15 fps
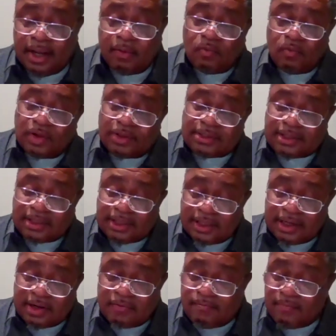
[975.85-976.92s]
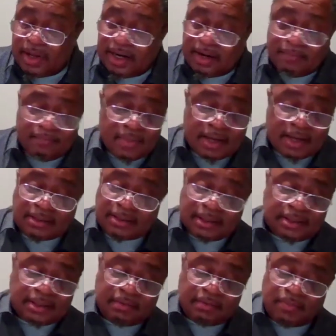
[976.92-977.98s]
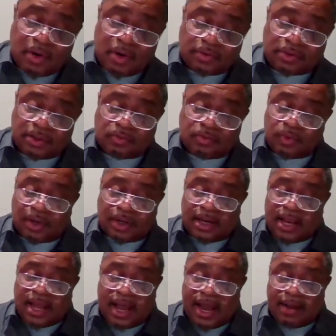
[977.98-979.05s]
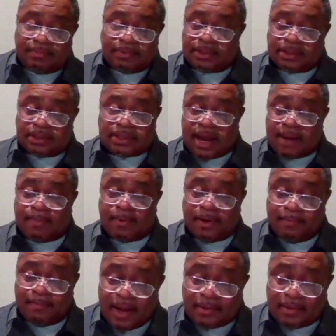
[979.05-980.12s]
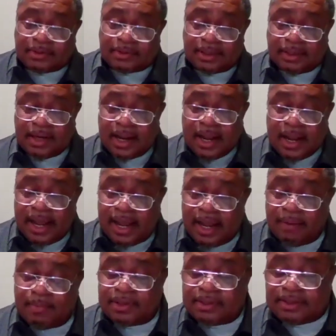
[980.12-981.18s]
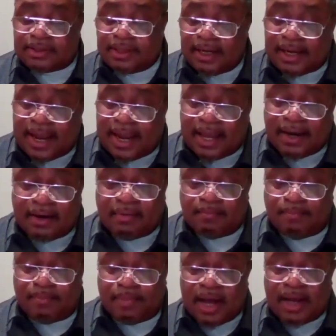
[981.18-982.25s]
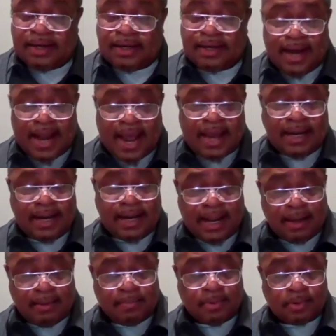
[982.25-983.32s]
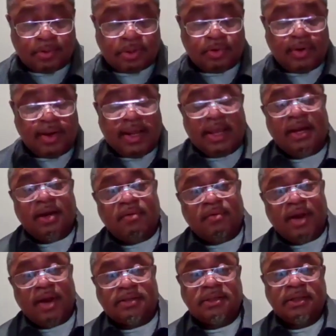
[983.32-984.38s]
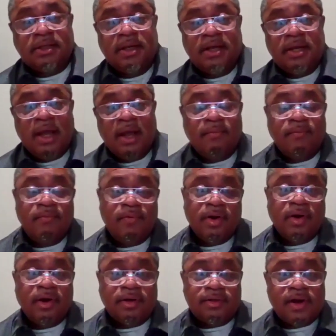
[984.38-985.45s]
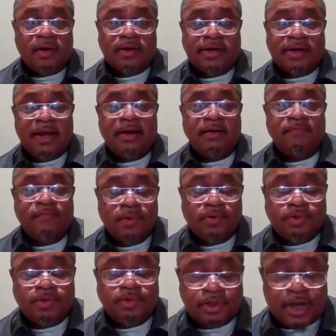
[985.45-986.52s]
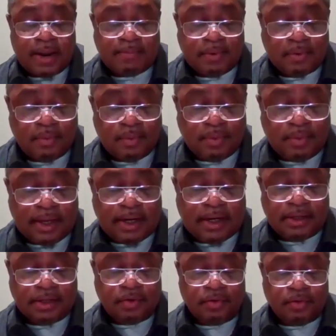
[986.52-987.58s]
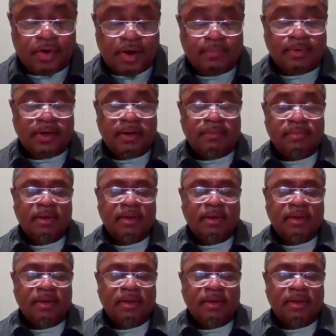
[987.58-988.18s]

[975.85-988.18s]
It was still many months until Moses would climb to the top of the mountain, able to see Canaan, but not able to enter it. And we're going to talk about it in a future chapter when we get into Deuteronomy.